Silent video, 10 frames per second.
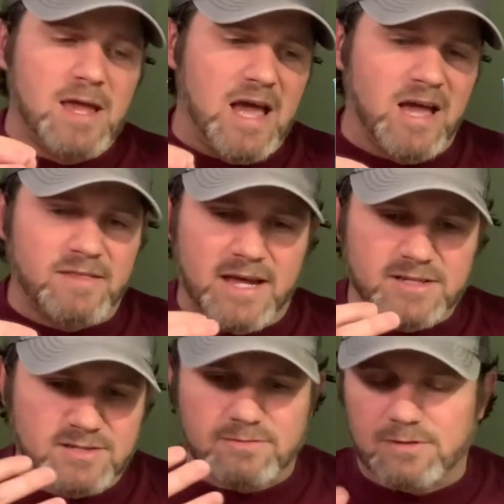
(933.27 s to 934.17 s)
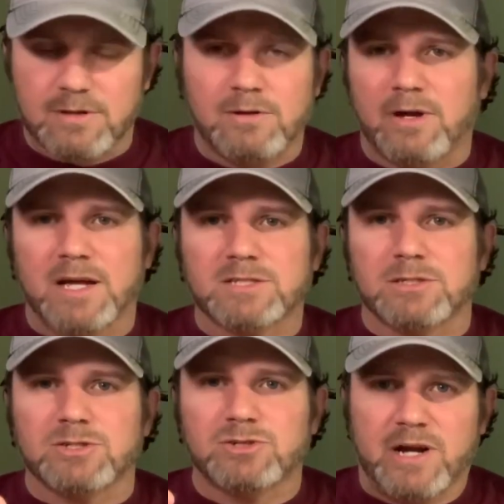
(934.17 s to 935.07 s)
And that is a you know
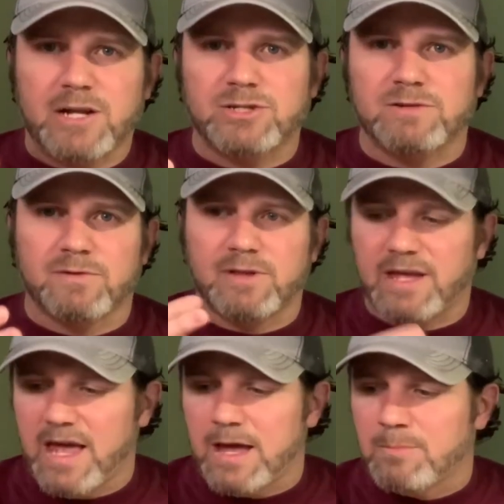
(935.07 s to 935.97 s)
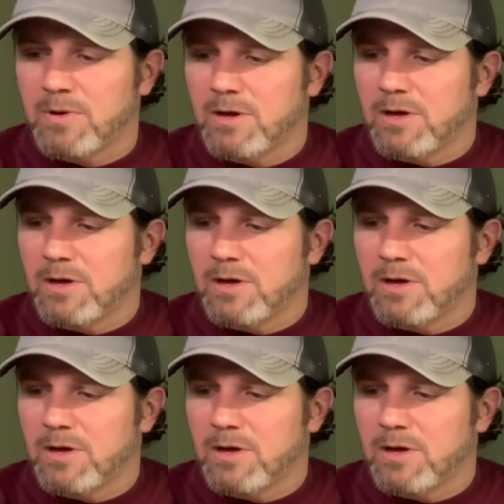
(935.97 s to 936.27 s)
excellent strategy for the game.